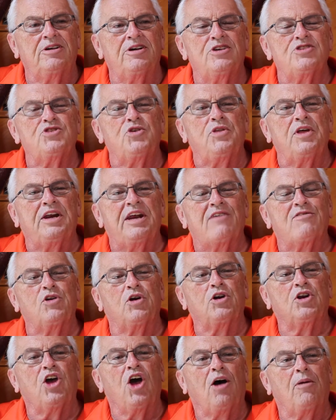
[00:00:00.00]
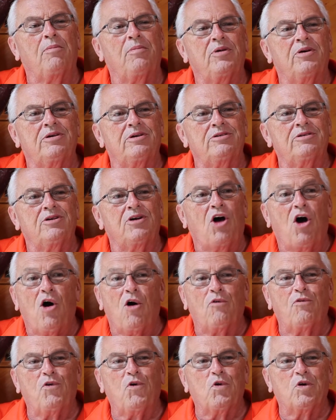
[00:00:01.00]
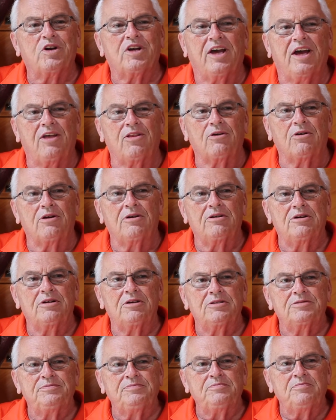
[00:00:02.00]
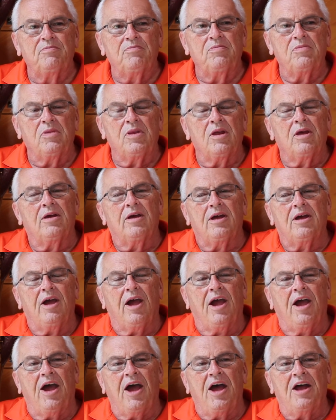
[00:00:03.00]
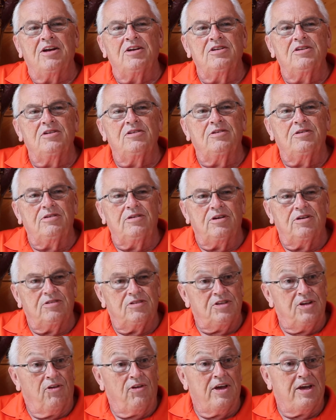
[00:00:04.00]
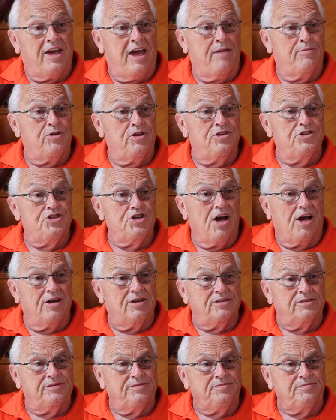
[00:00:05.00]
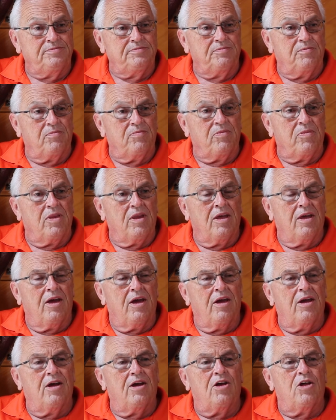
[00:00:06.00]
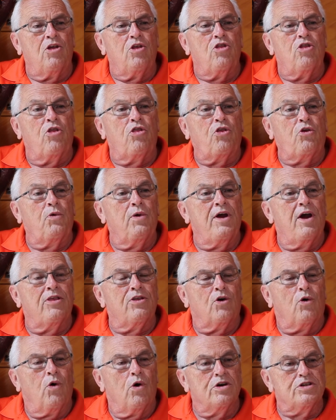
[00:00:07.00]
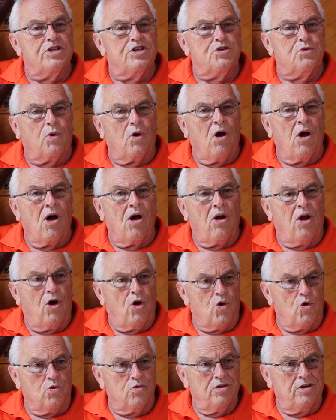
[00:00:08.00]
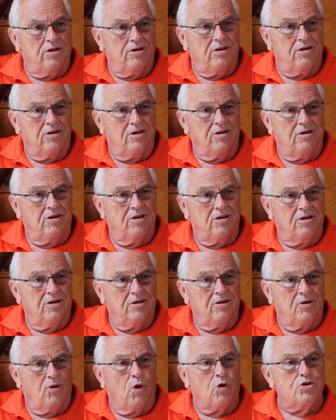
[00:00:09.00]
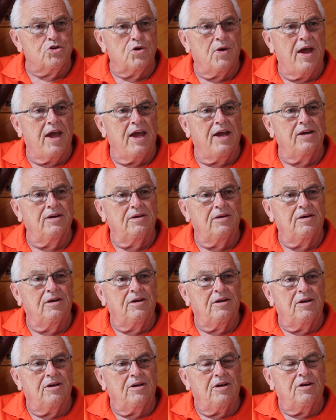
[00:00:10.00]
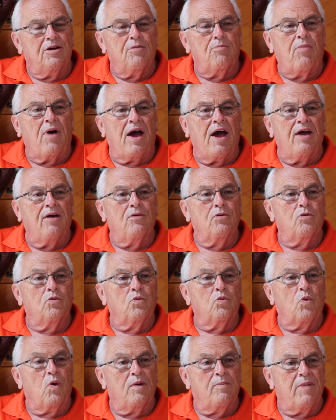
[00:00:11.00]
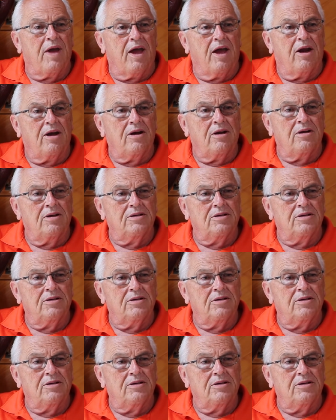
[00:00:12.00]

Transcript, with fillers: So they never had come all four together, and till they came to the jug. The three other horses were all owned or trained by one man.